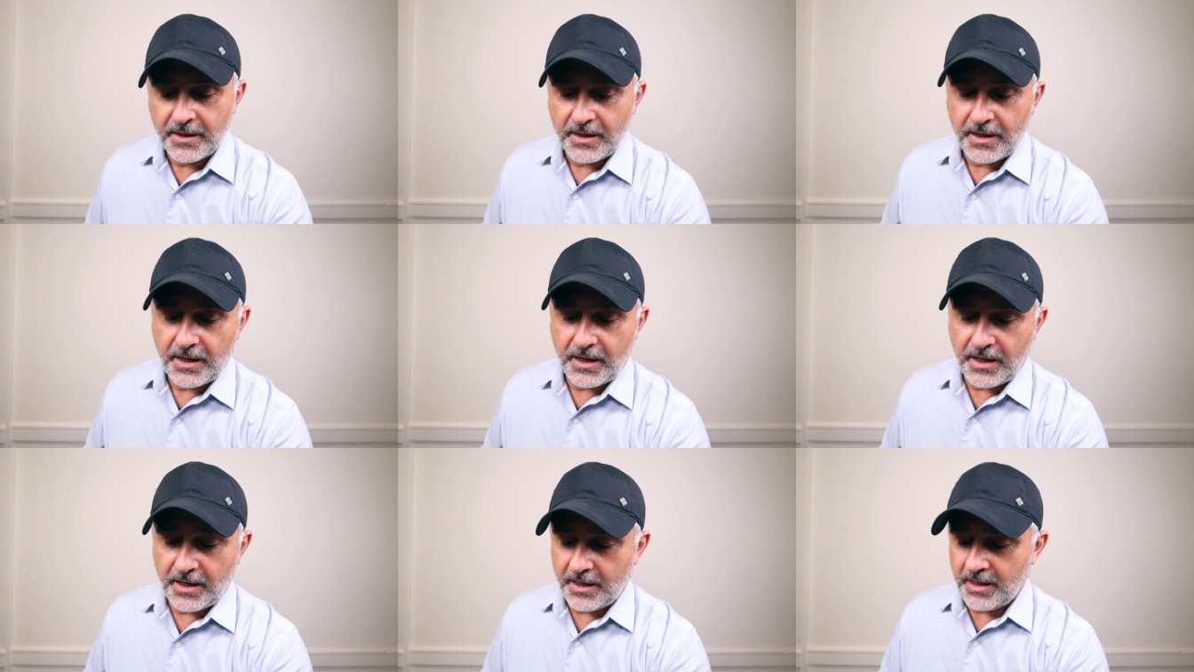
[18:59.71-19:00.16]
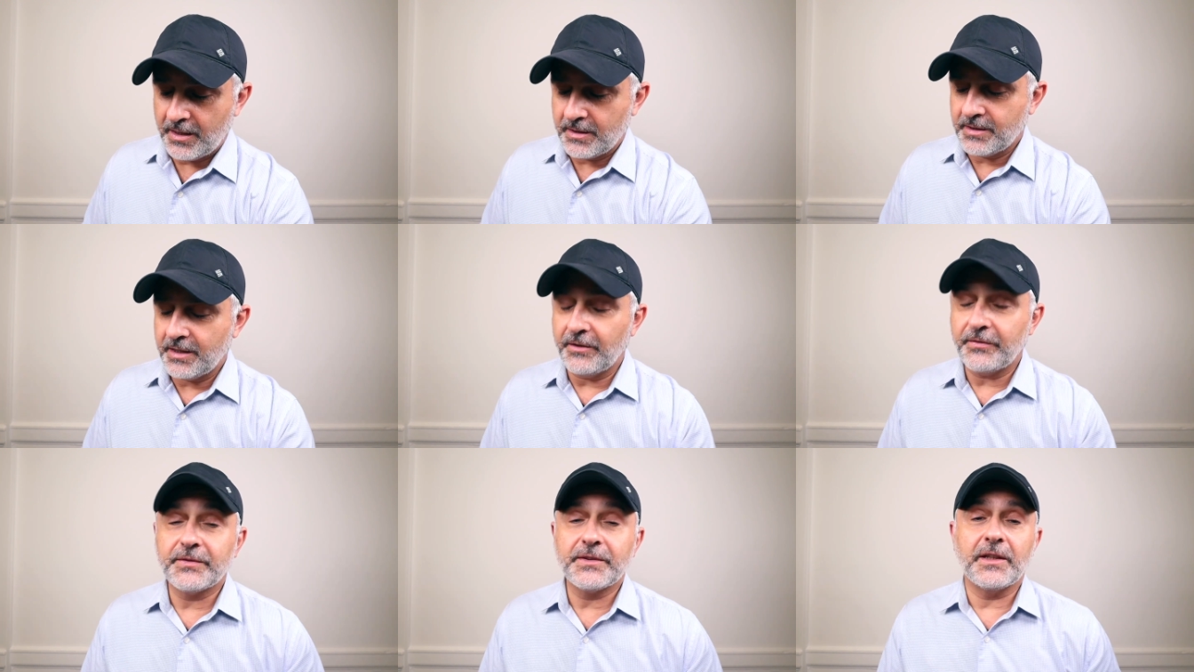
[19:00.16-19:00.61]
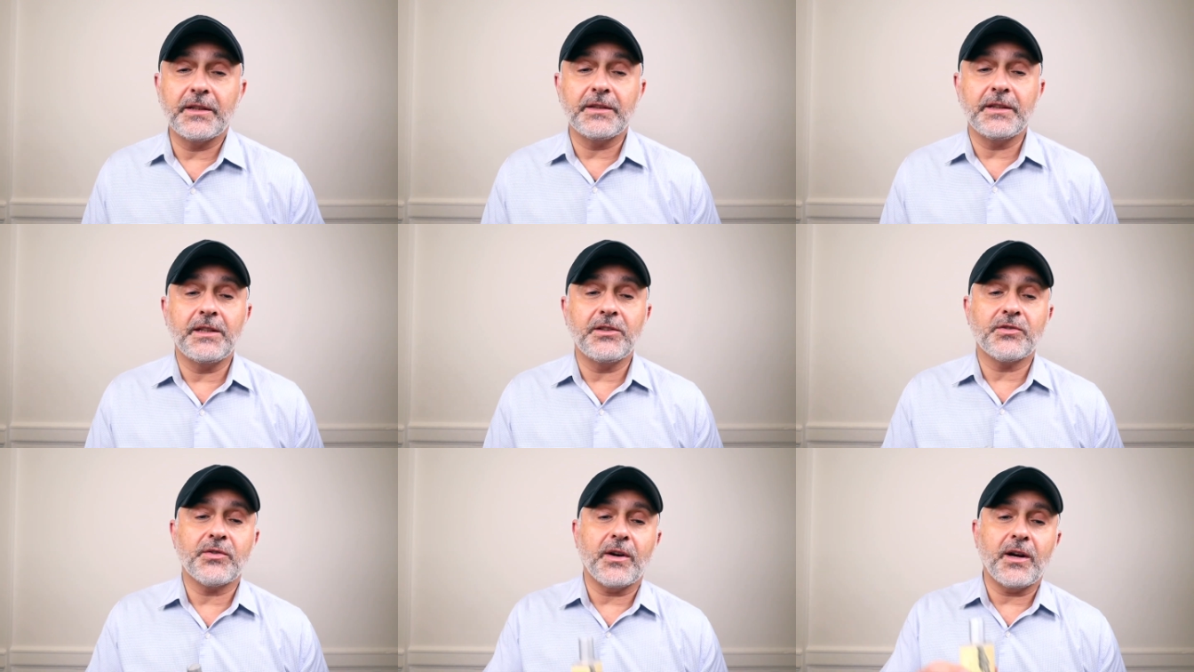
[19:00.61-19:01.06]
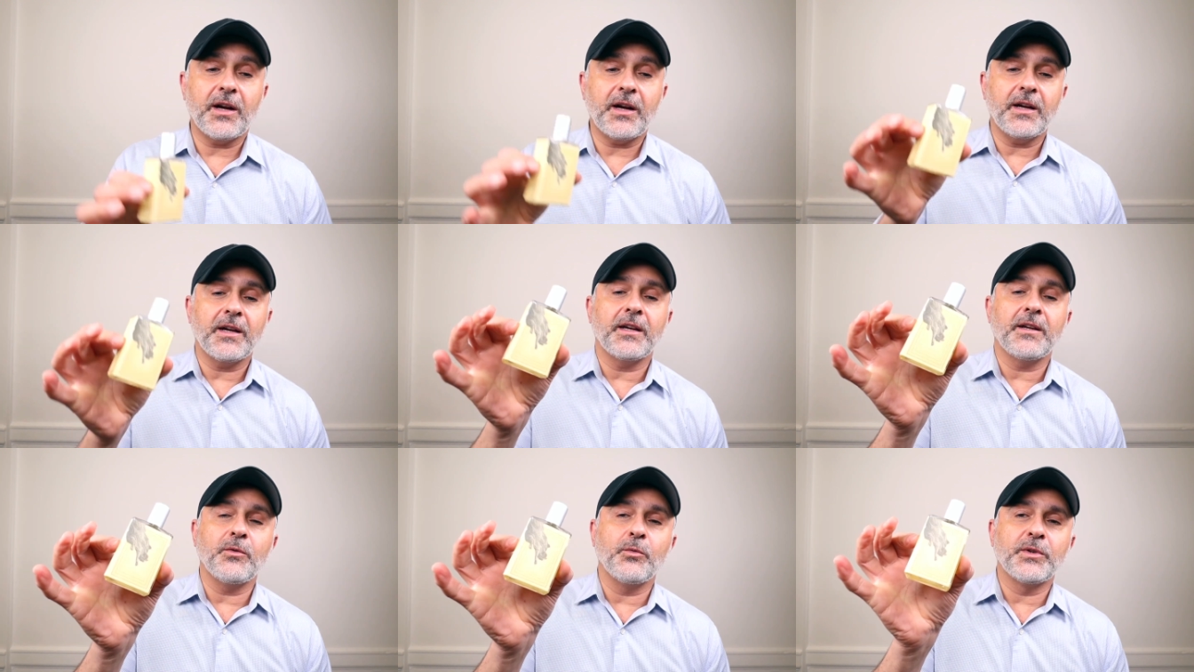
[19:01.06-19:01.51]
uh, definitely
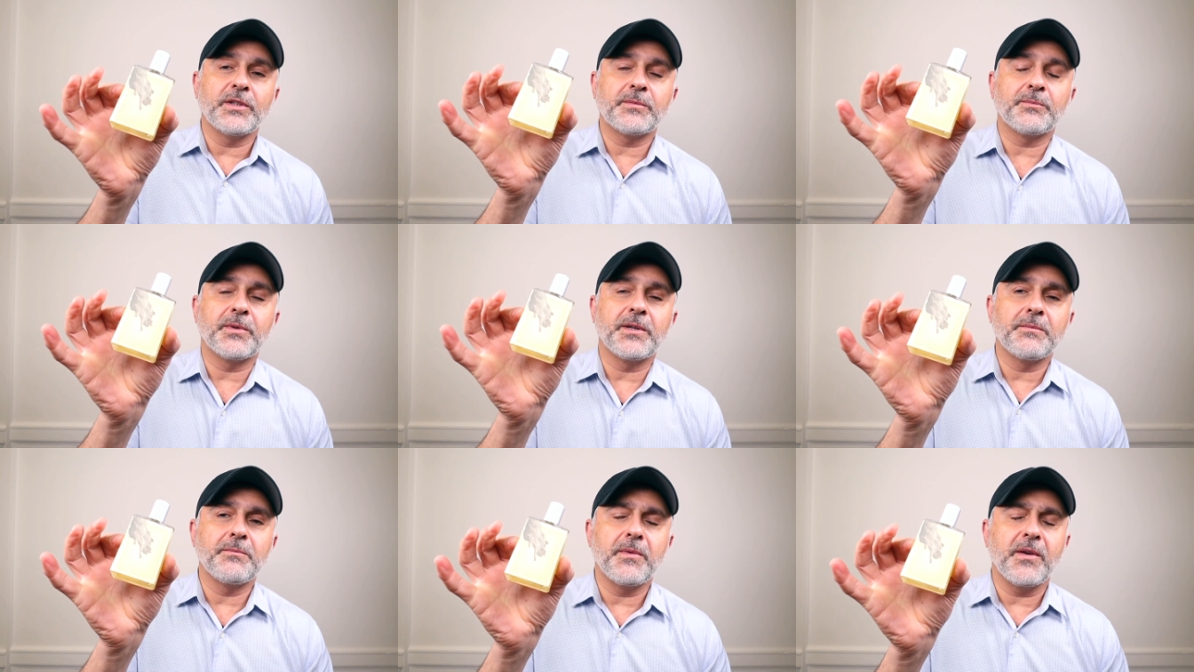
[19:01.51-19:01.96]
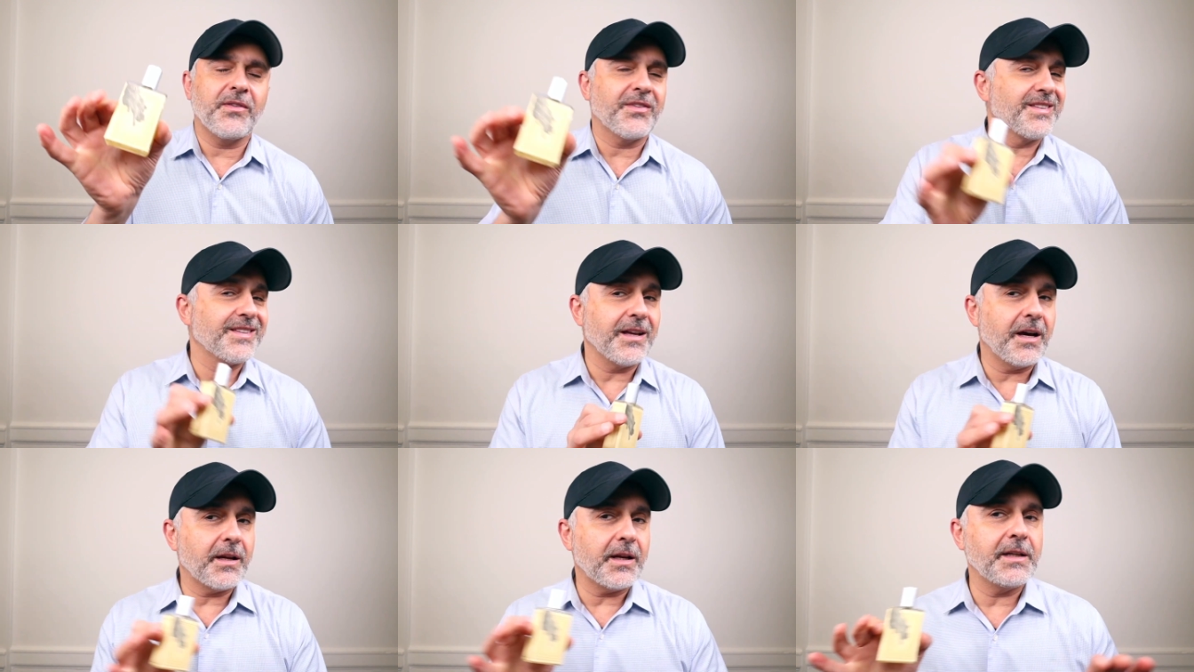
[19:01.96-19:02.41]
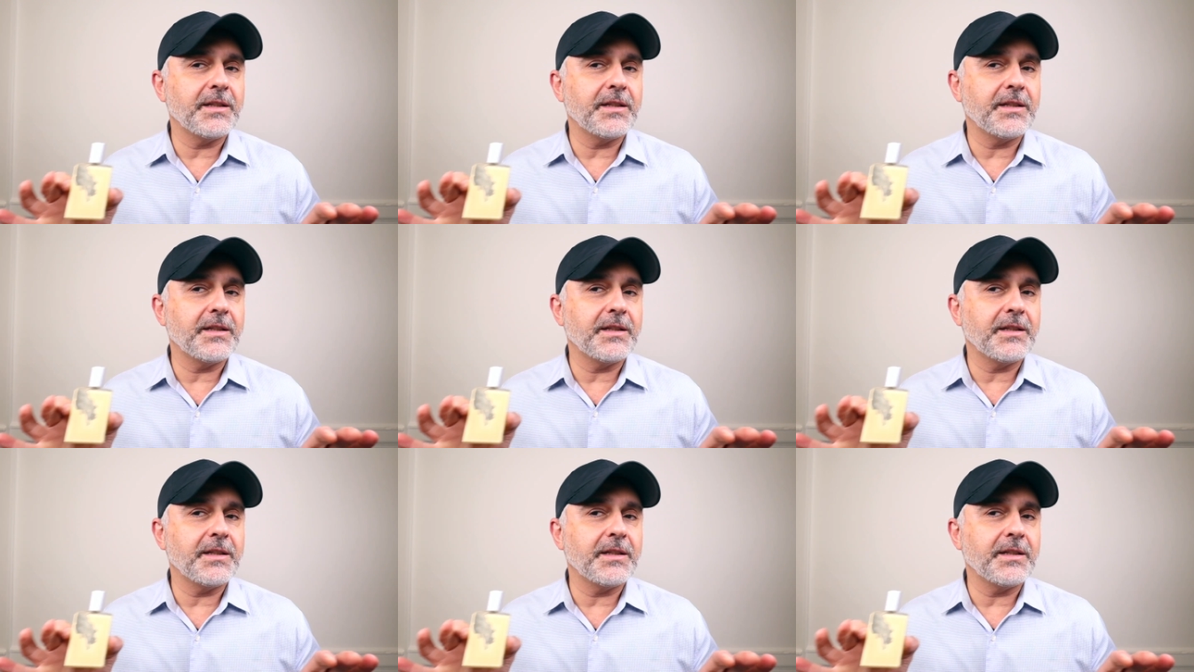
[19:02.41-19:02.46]
try Whispered Myths. Not